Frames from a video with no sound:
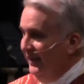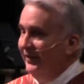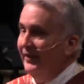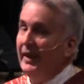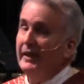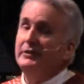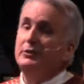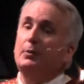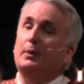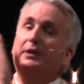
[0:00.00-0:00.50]

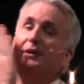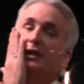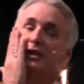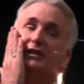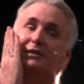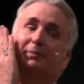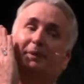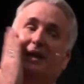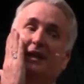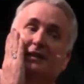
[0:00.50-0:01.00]
That's what
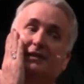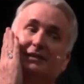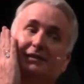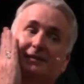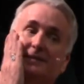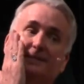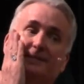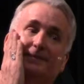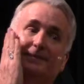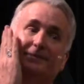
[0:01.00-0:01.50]
this
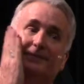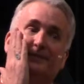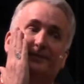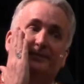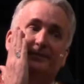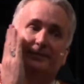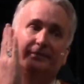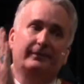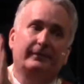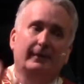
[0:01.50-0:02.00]
means.
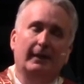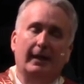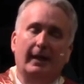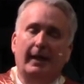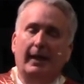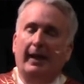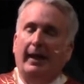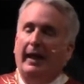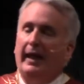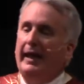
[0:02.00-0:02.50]

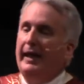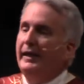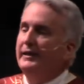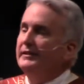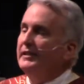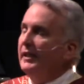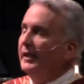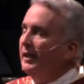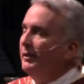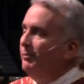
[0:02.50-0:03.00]
And
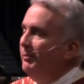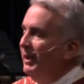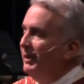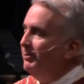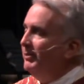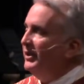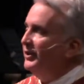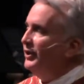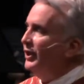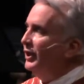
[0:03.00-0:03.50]
it's a
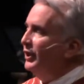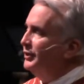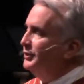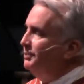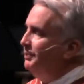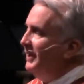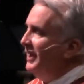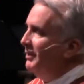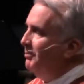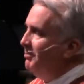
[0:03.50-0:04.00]
commitment that is
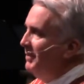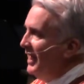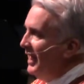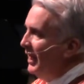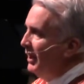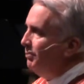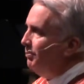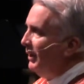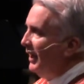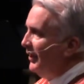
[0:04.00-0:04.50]
being
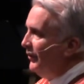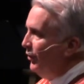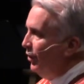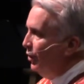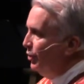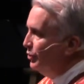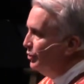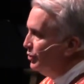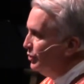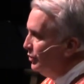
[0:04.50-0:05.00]
made by
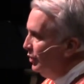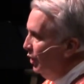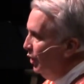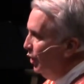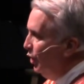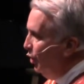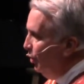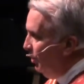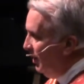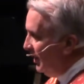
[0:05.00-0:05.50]
those
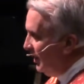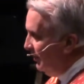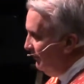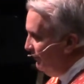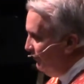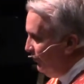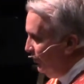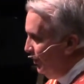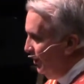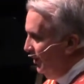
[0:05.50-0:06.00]
who are
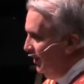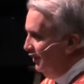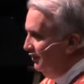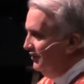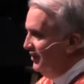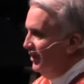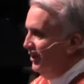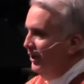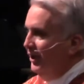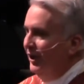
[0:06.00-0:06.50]

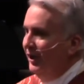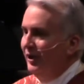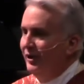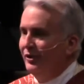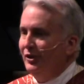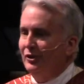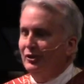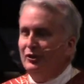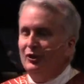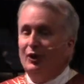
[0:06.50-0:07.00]
confirmed
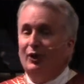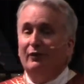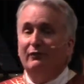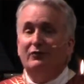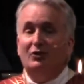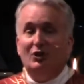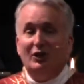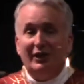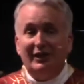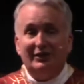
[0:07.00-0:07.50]
to
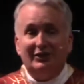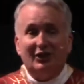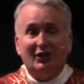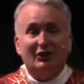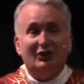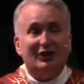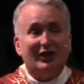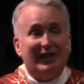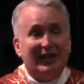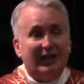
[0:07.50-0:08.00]
serve
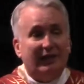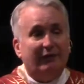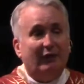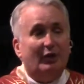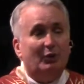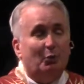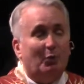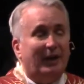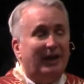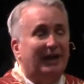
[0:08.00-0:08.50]
Jesus
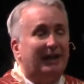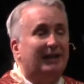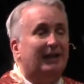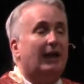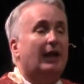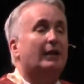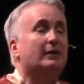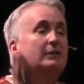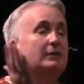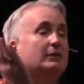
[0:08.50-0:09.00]
even when it
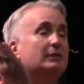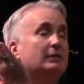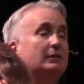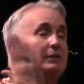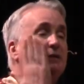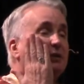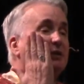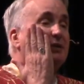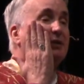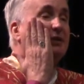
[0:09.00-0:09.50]
gets
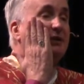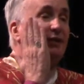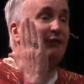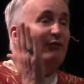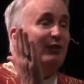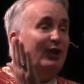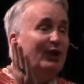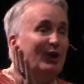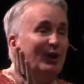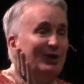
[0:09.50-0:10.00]

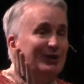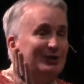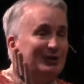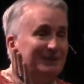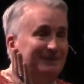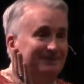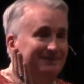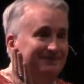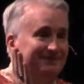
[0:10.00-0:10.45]
difficult.